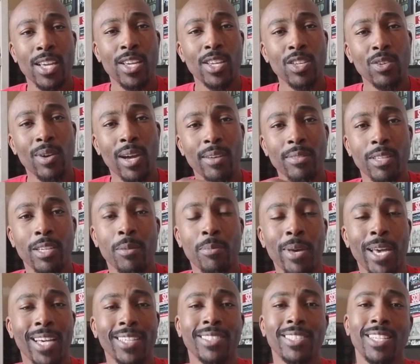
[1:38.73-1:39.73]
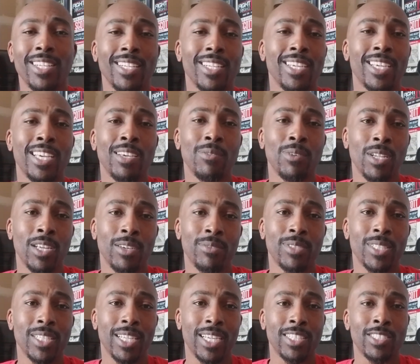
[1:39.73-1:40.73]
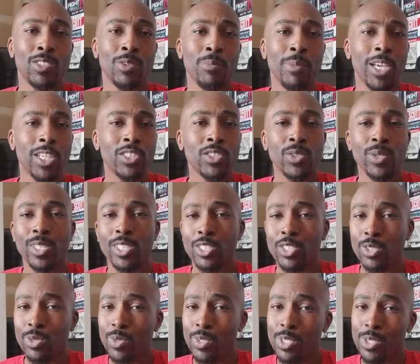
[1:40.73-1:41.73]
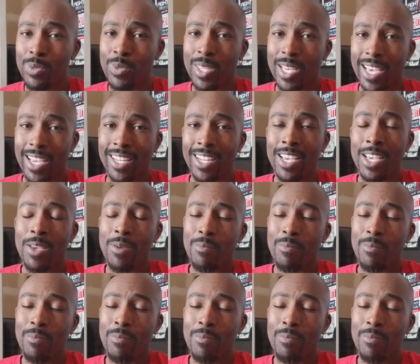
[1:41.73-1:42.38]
you have the capacity to give love today. So make sure that you do that.